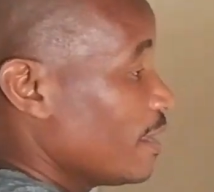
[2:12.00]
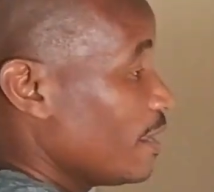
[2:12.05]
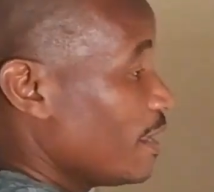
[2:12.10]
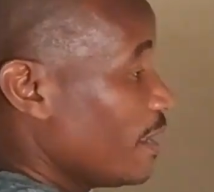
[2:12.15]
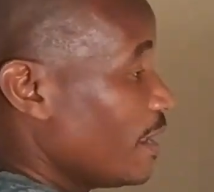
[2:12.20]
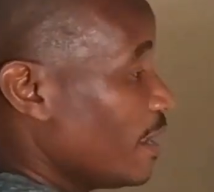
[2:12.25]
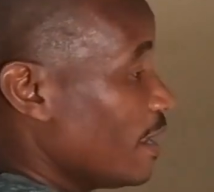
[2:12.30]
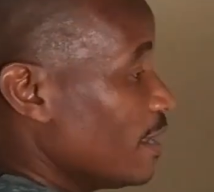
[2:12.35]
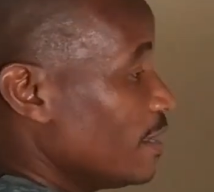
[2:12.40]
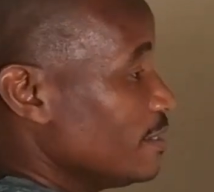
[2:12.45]

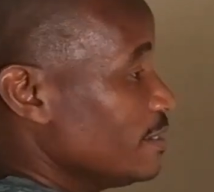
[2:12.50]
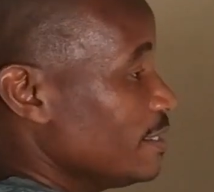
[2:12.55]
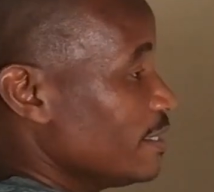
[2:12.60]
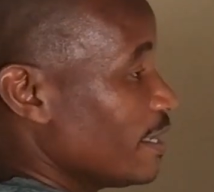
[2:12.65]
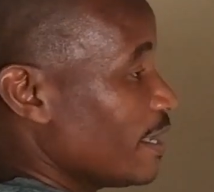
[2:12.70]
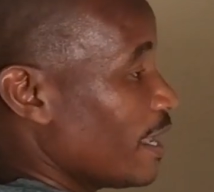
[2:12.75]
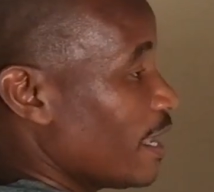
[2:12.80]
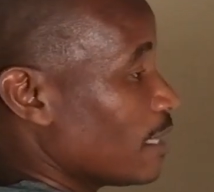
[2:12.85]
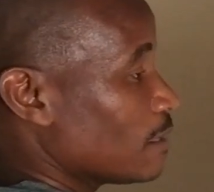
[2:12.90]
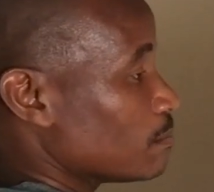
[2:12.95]

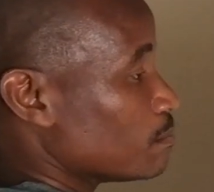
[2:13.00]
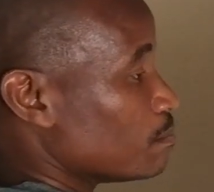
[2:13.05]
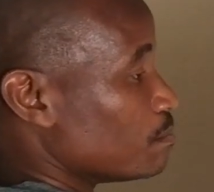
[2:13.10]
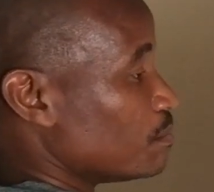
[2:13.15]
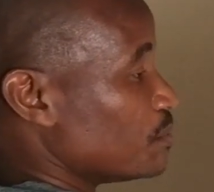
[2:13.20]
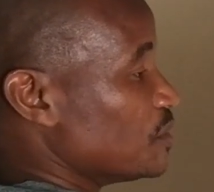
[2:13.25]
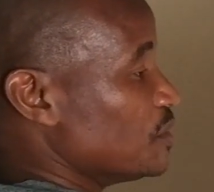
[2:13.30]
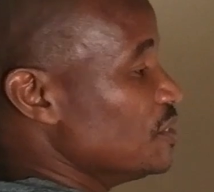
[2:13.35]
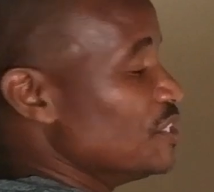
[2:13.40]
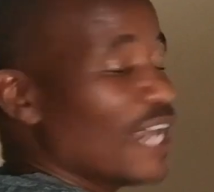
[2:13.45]
A and
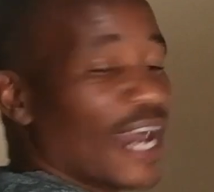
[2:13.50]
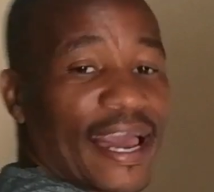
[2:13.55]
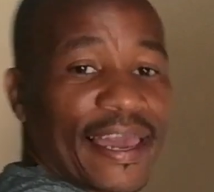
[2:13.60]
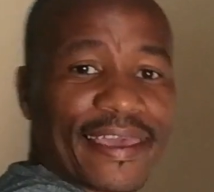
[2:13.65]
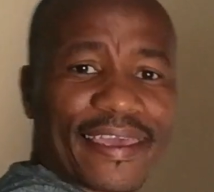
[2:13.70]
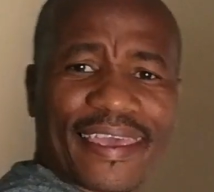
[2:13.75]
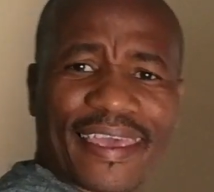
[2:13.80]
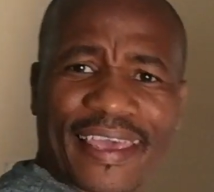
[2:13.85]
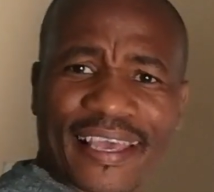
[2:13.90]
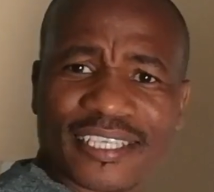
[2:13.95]
B
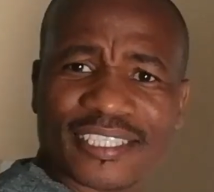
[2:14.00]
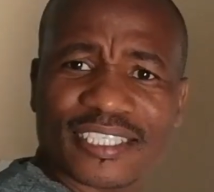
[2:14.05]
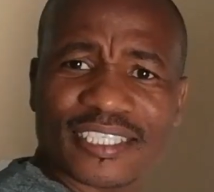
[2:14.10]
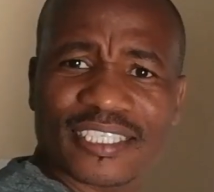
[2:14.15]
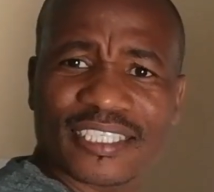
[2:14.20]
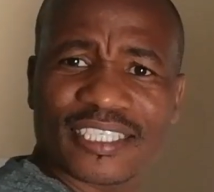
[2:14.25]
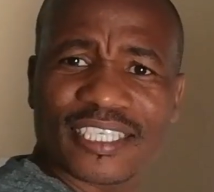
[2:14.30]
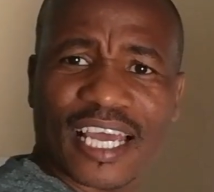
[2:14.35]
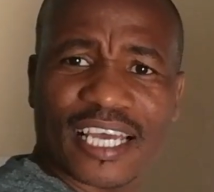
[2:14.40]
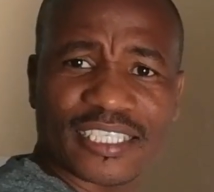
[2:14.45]
are
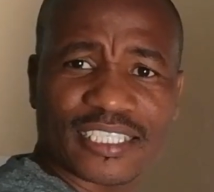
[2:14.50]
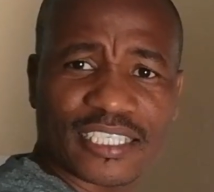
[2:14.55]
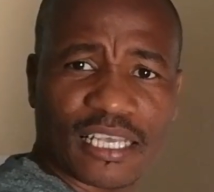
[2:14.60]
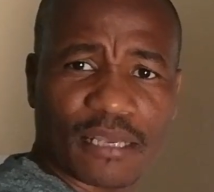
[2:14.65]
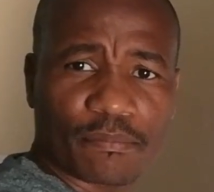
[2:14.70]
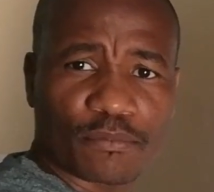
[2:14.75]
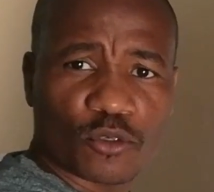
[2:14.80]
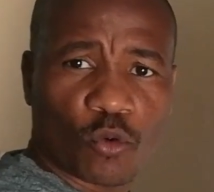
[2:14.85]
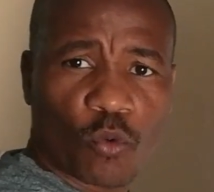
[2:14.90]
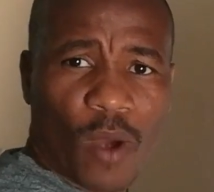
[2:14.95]
x-intercept.